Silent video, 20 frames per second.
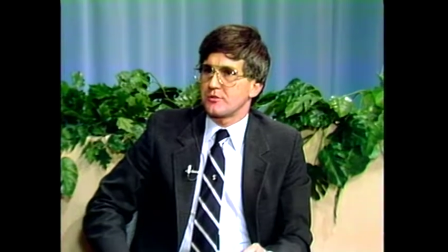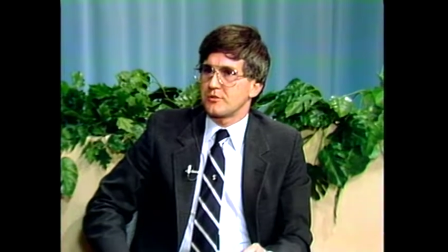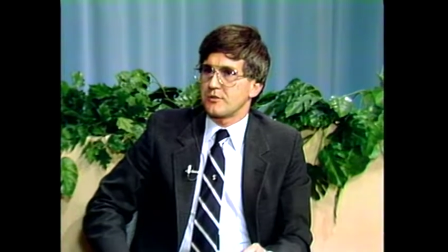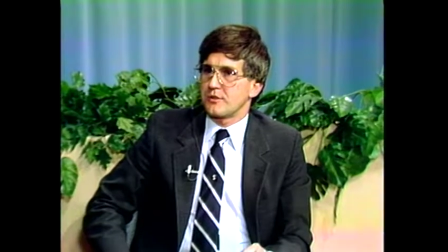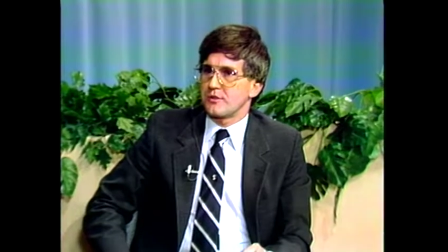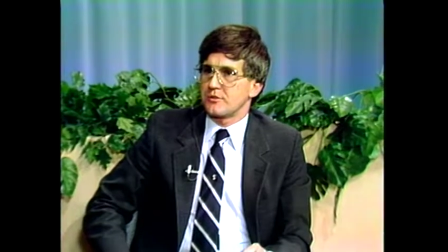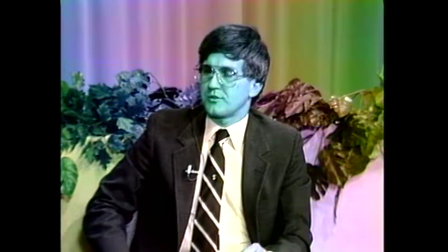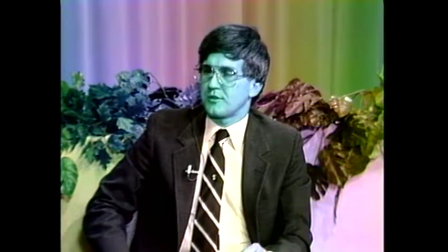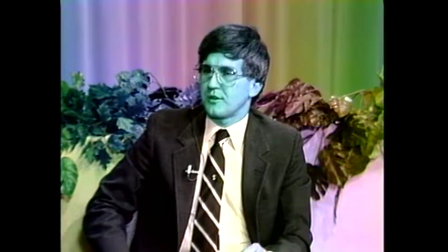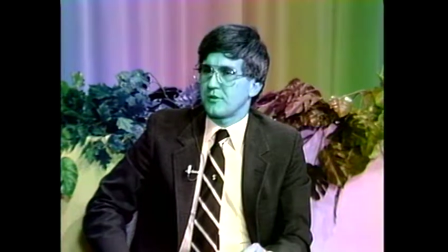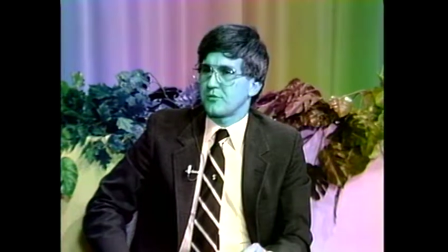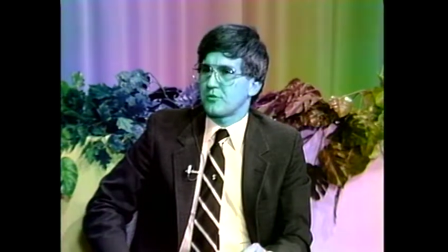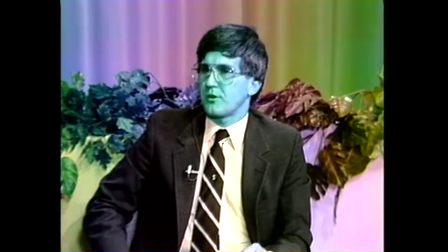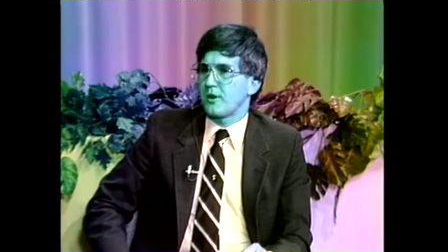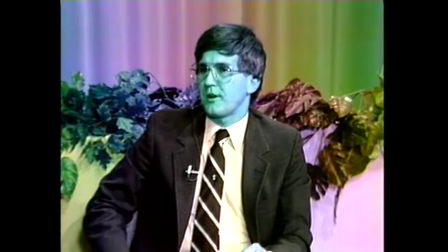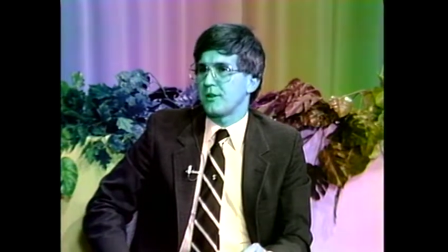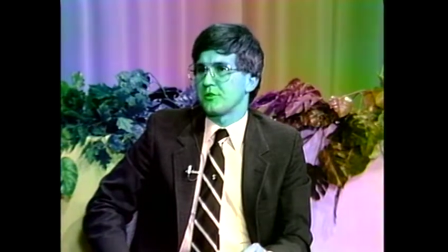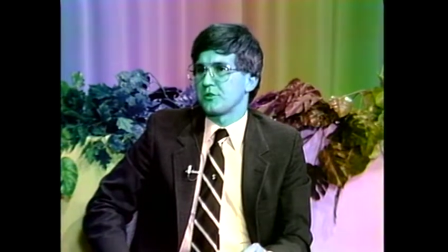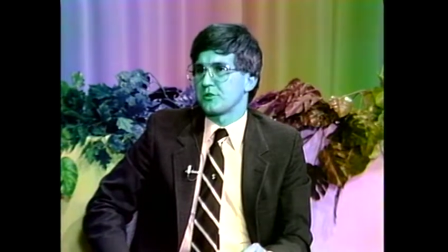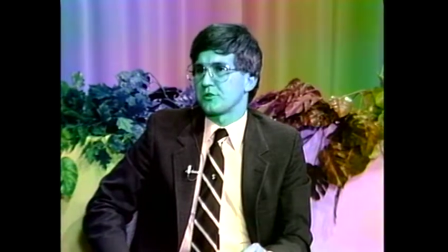instead of
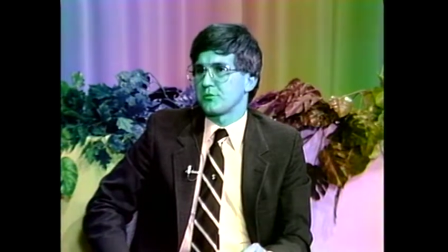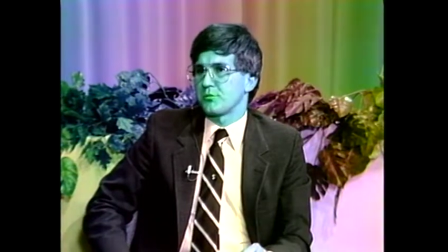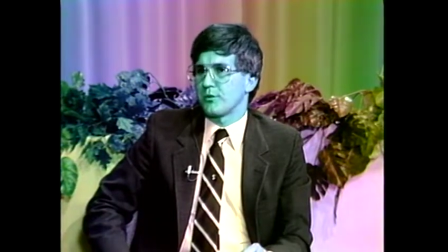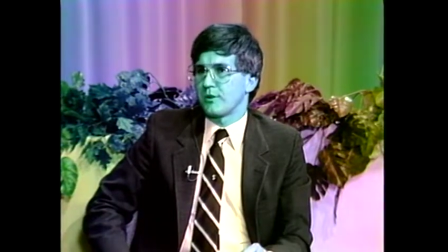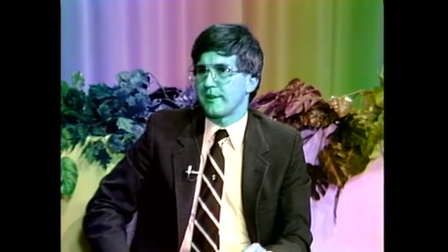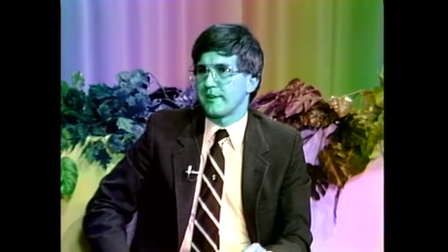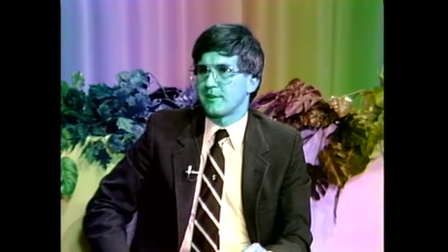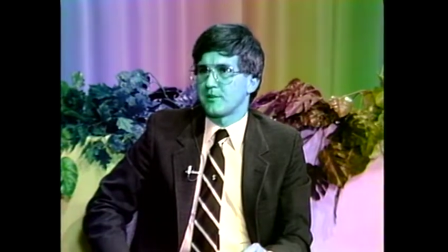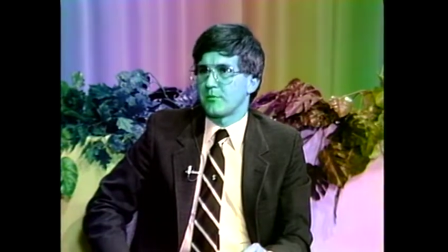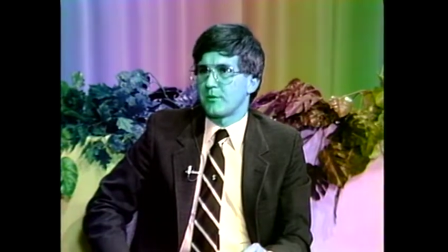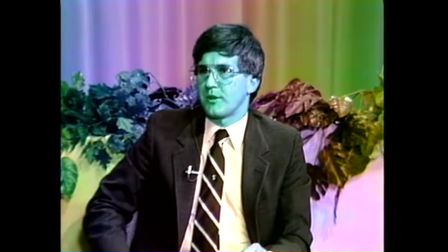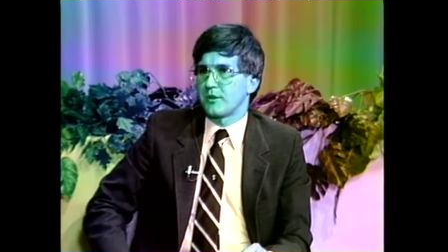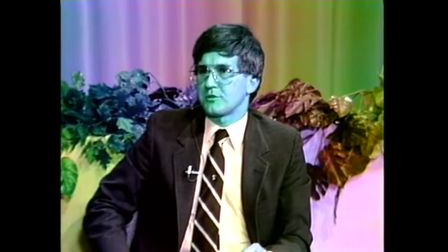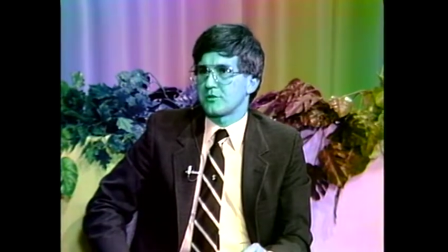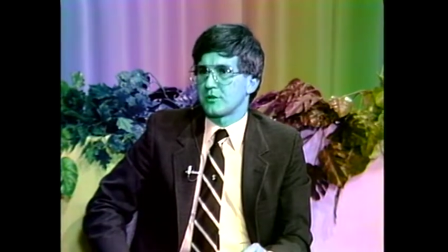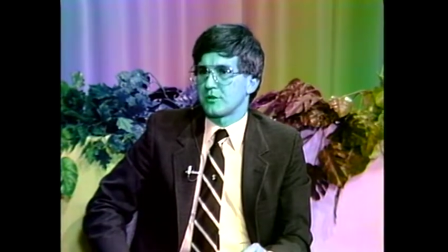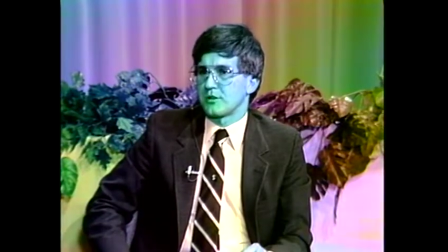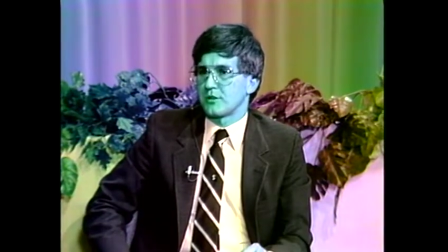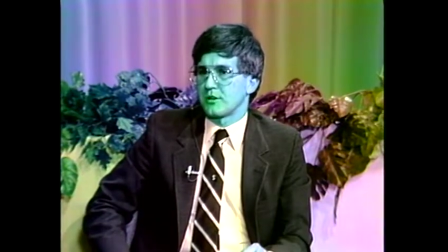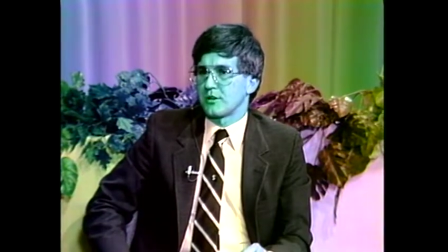trying to explain the
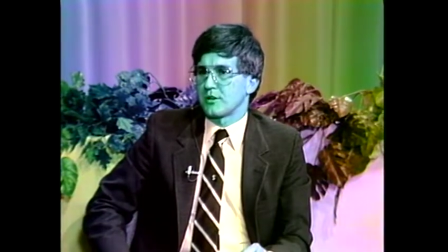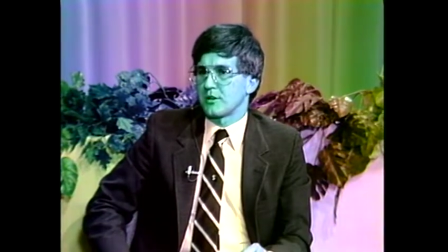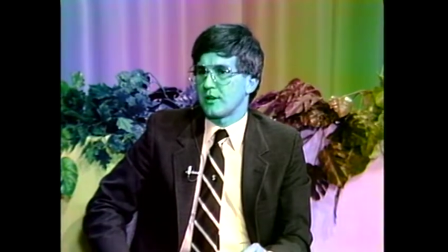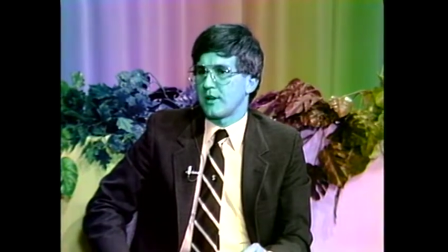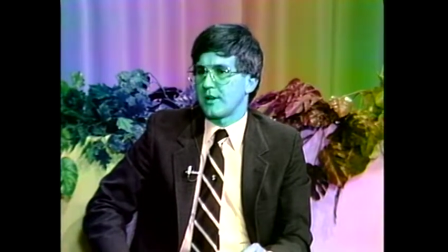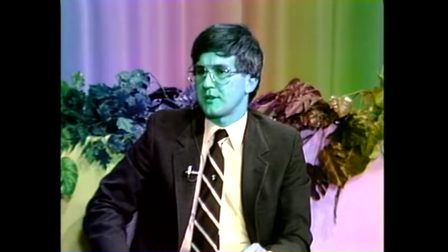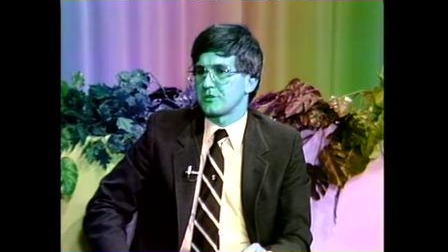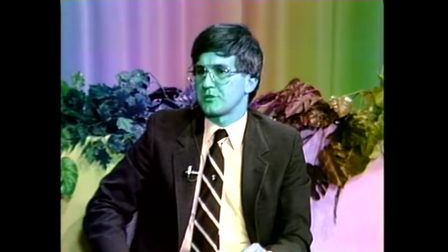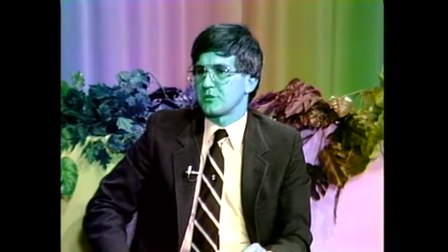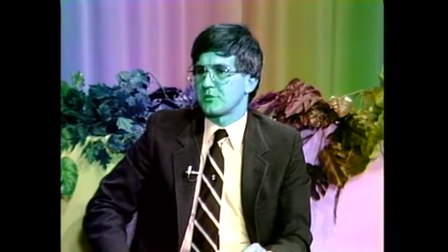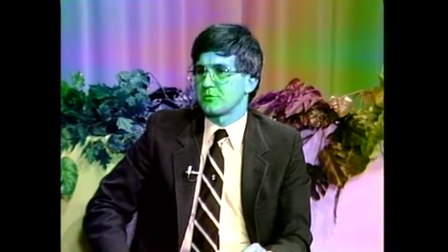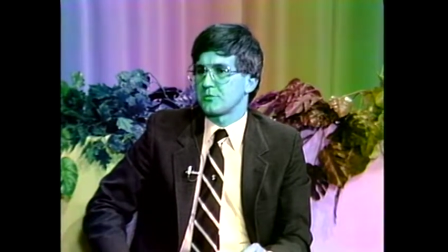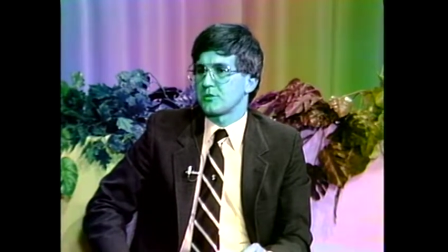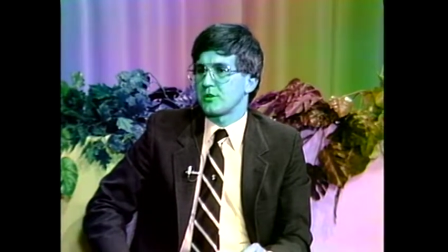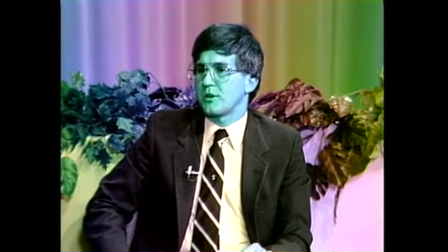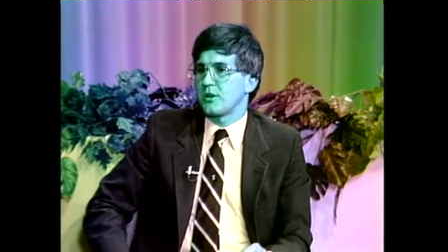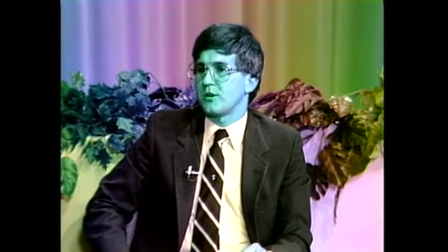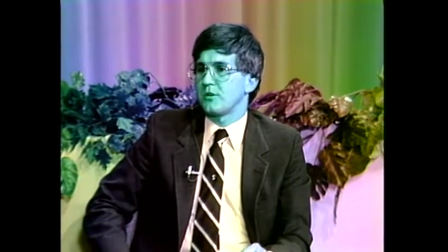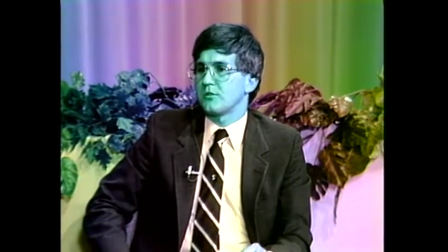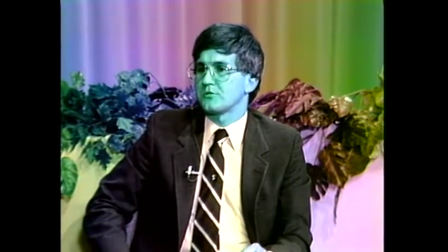basic classes
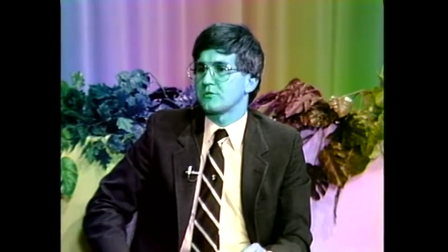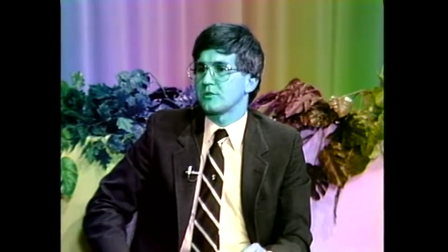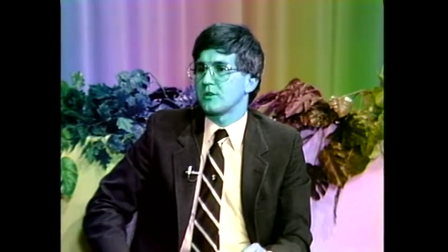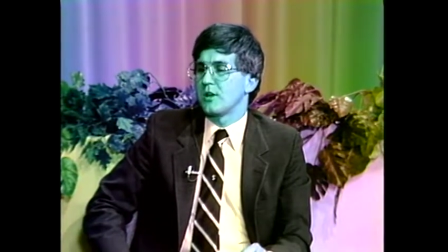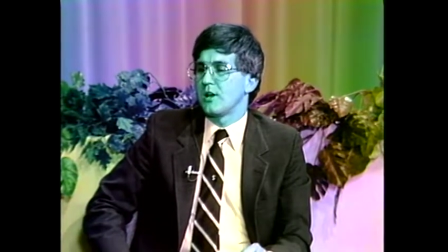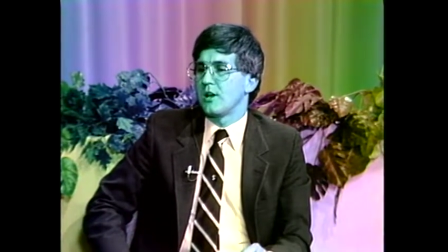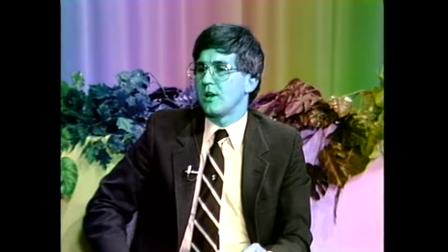themselves,